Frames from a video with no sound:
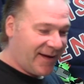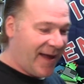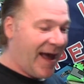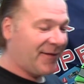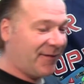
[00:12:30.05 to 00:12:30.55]
going
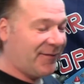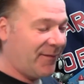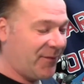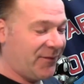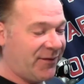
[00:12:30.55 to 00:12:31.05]
to ask you
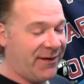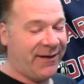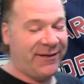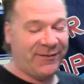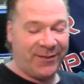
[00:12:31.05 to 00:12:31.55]
something
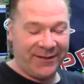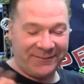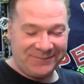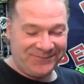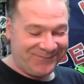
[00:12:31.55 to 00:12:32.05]
serious, but
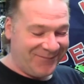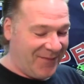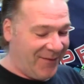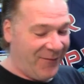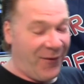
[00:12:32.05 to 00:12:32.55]

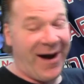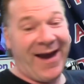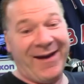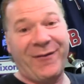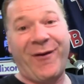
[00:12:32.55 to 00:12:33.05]

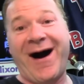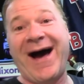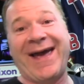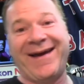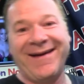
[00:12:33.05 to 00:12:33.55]
why?
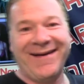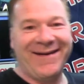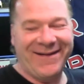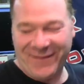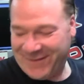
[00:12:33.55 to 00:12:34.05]
Why?
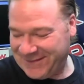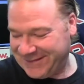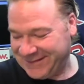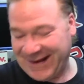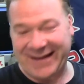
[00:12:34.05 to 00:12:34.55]

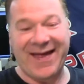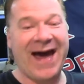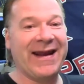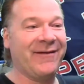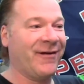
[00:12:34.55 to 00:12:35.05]
Like
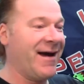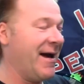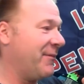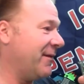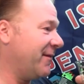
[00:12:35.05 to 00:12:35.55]
that ever
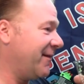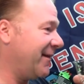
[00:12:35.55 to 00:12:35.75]
happens.